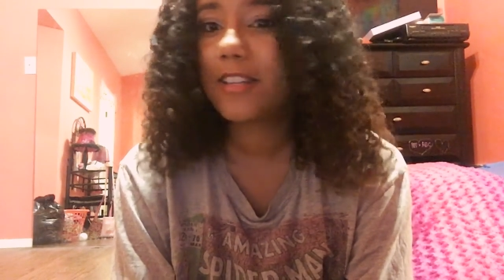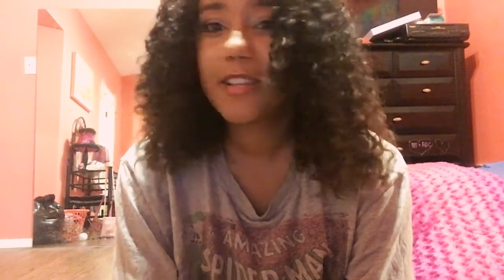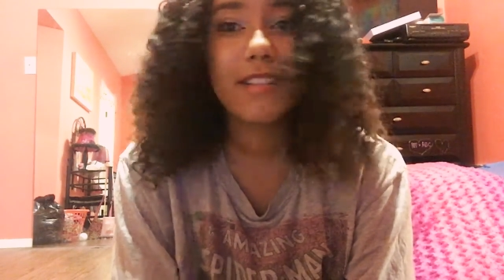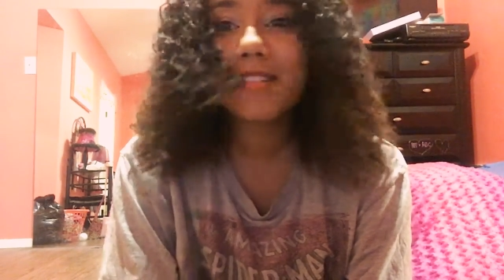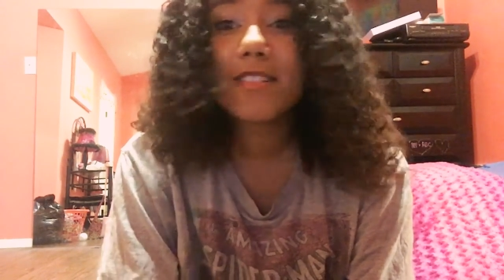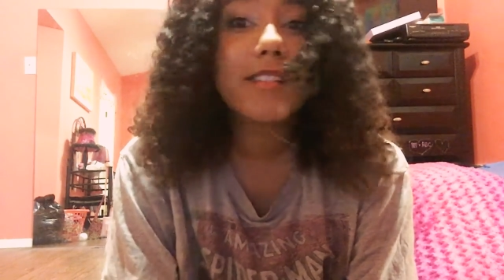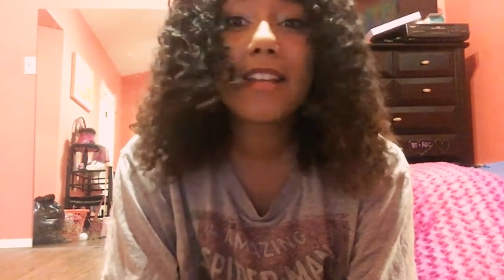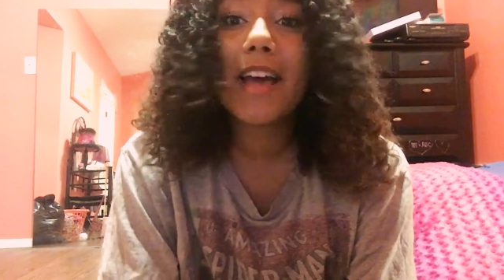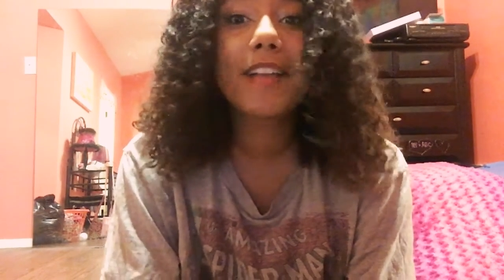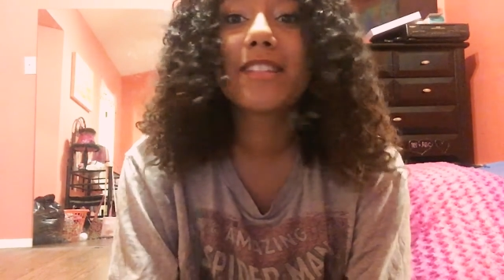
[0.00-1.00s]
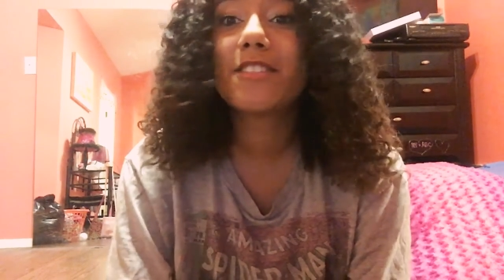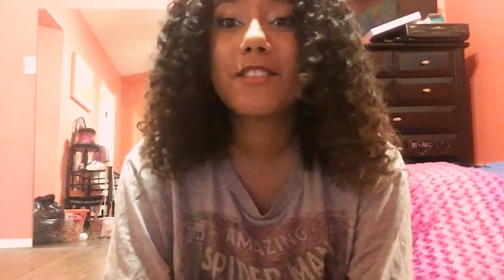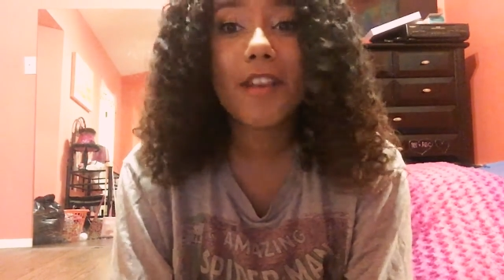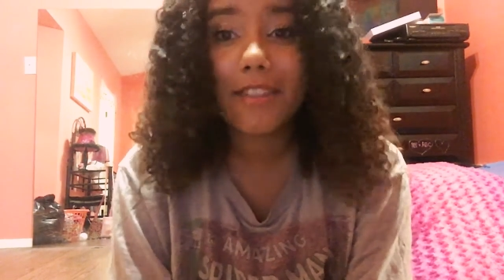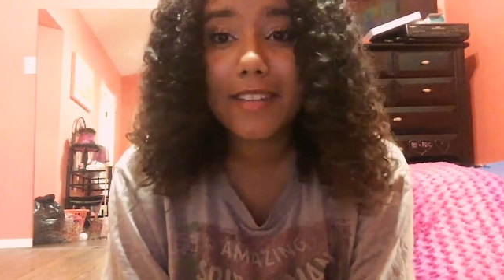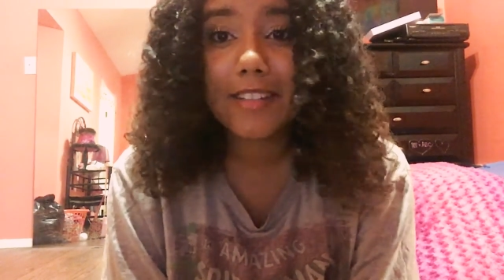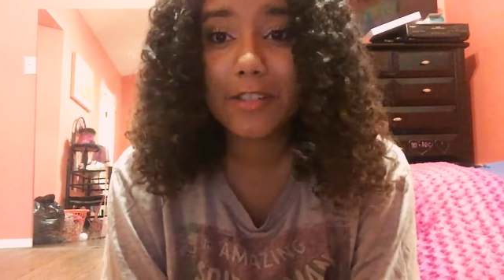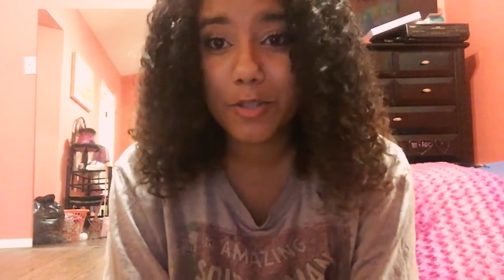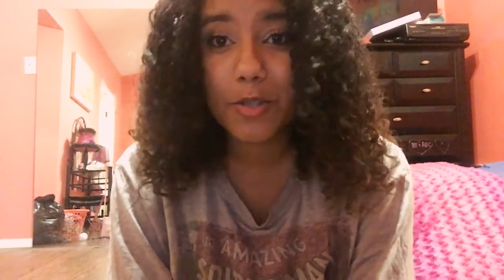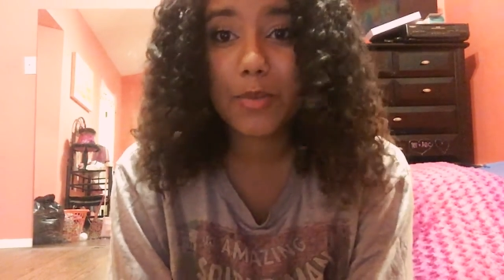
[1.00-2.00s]
it has nothing
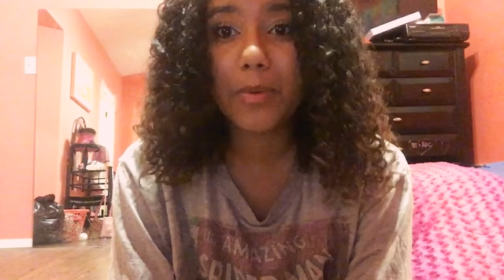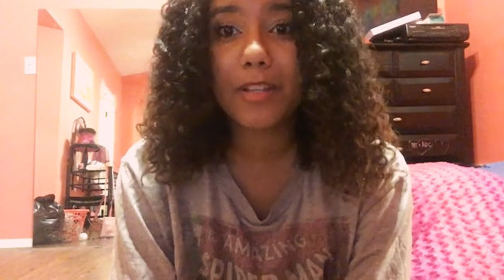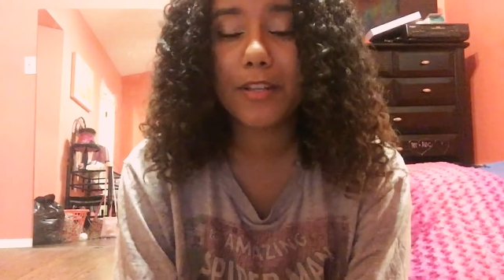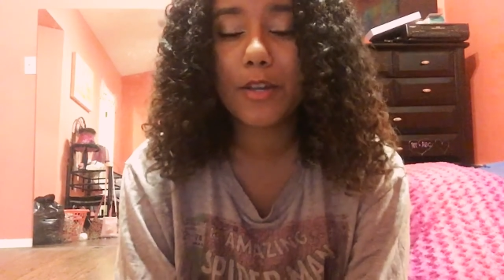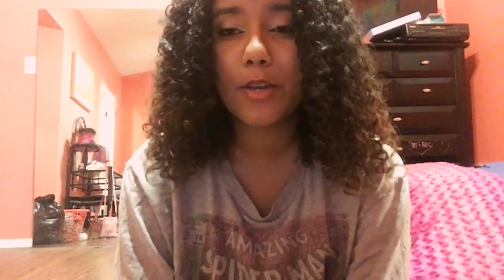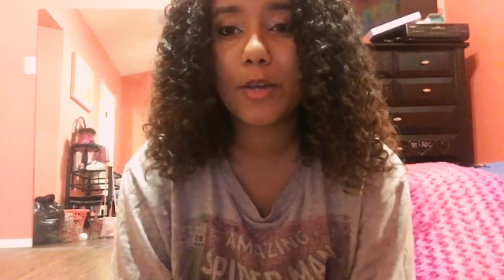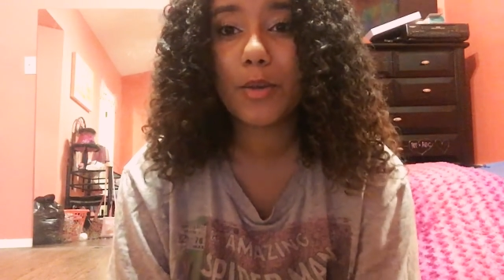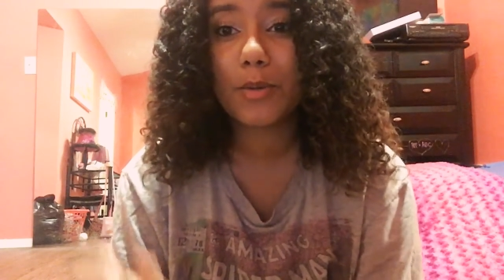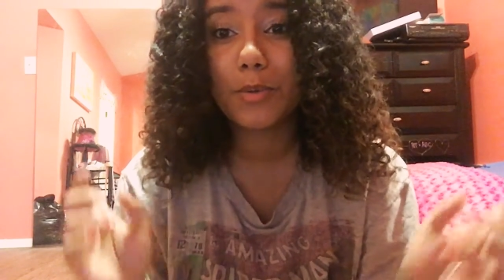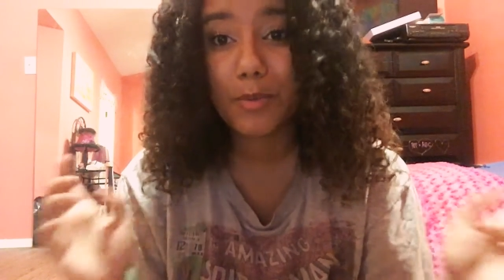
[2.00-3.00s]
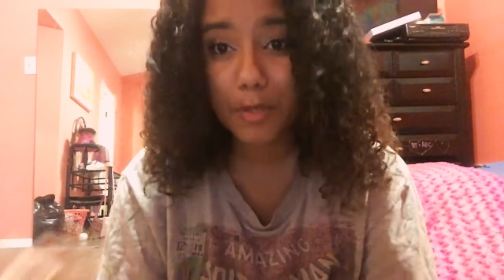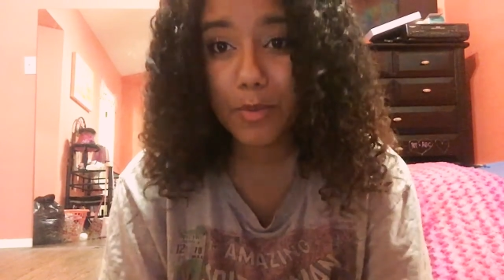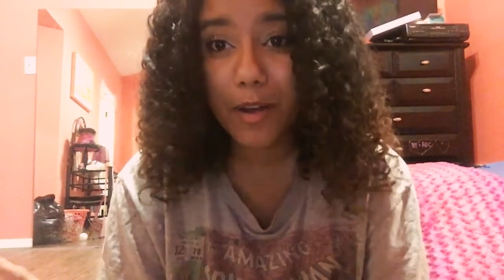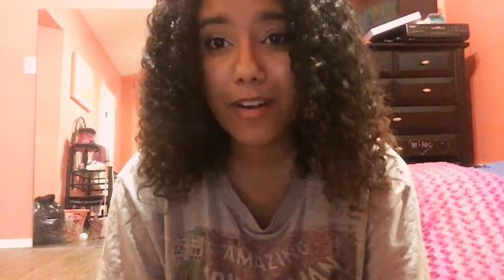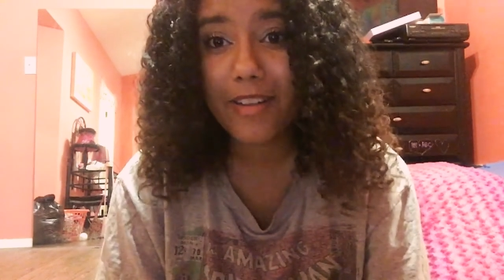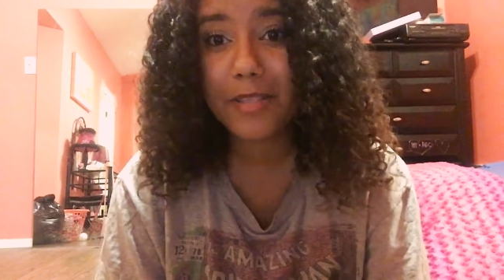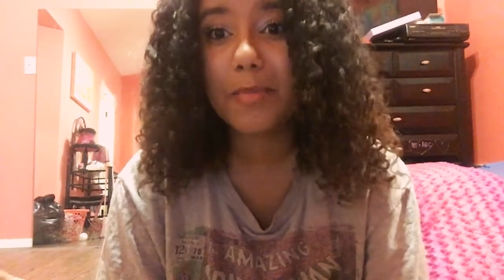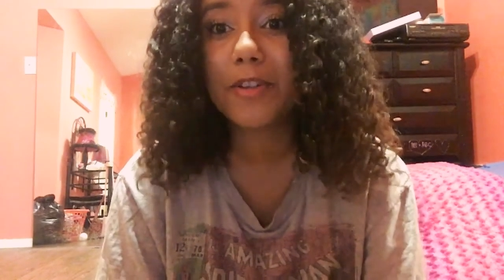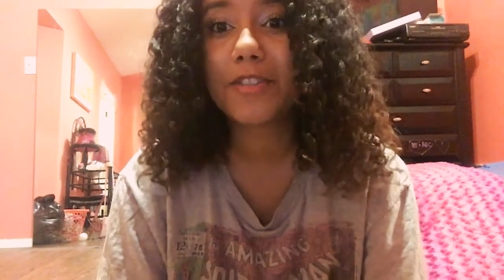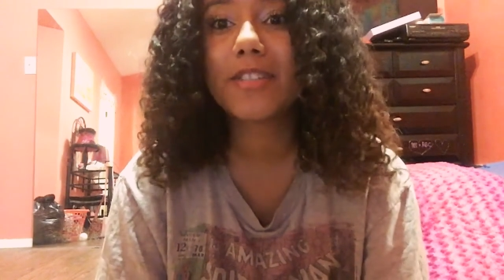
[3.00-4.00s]
to do with who you are as a
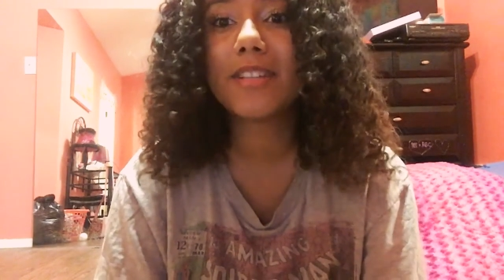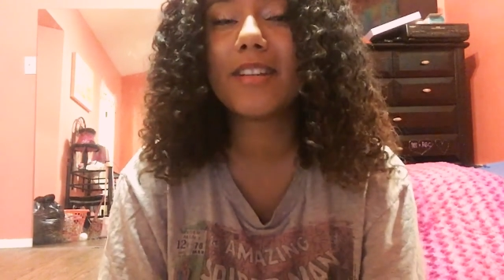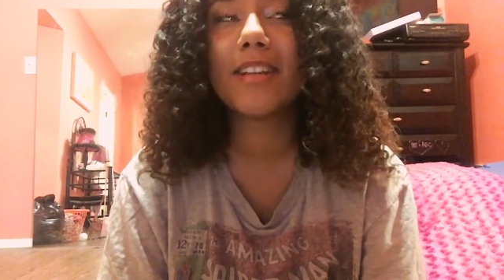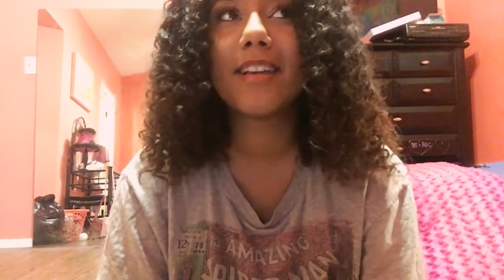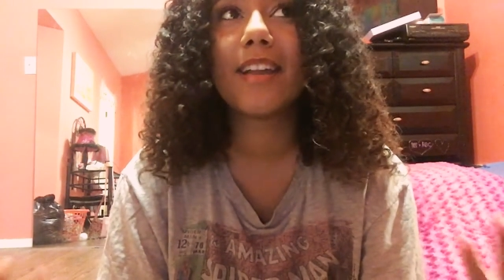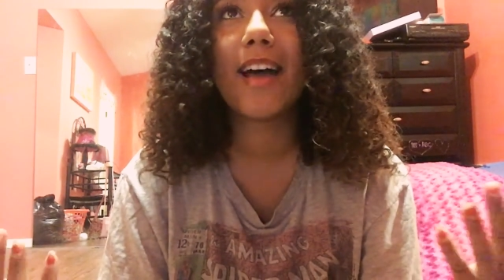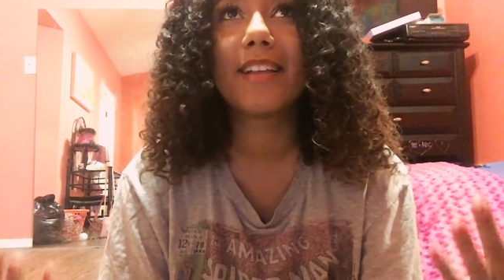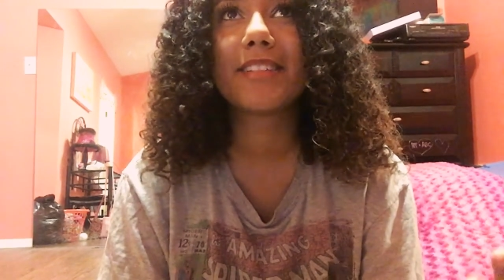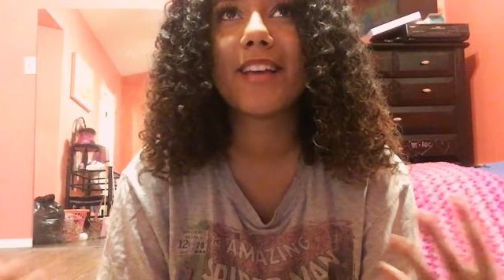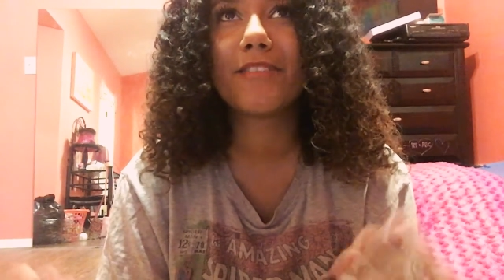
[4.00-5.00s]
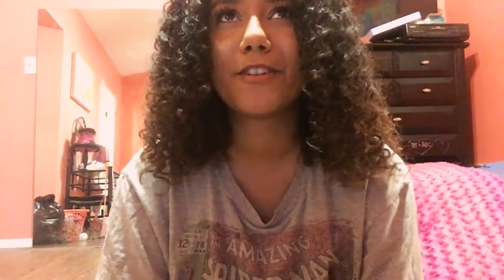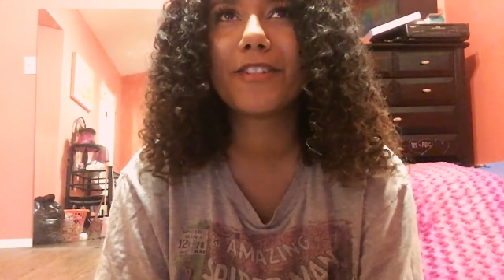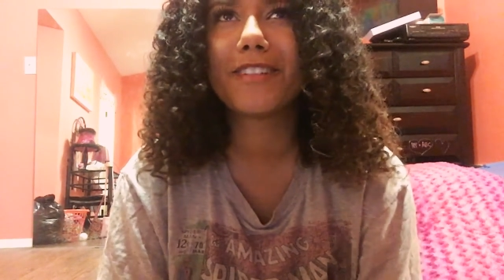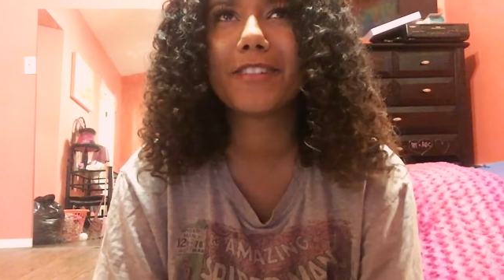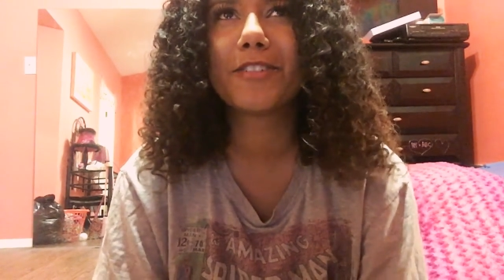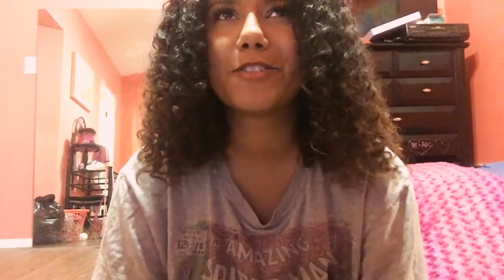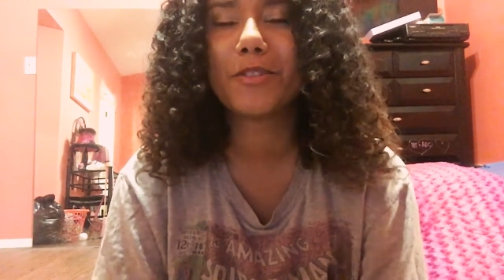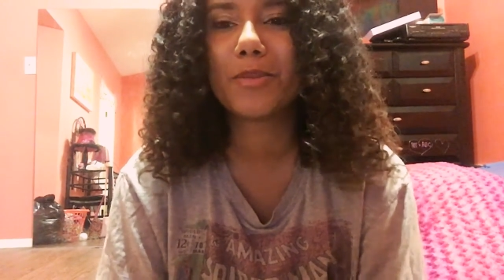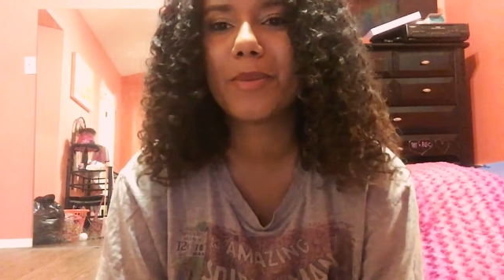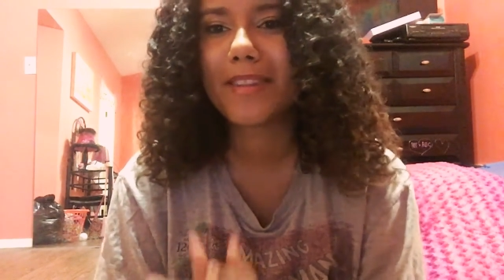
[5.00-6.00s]
person. It has everything to
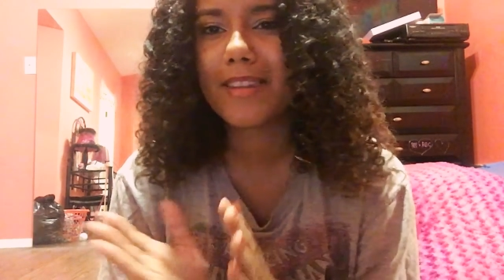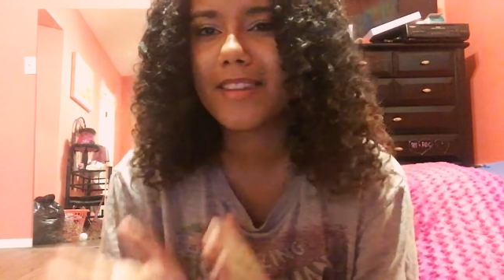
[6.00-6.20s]
do with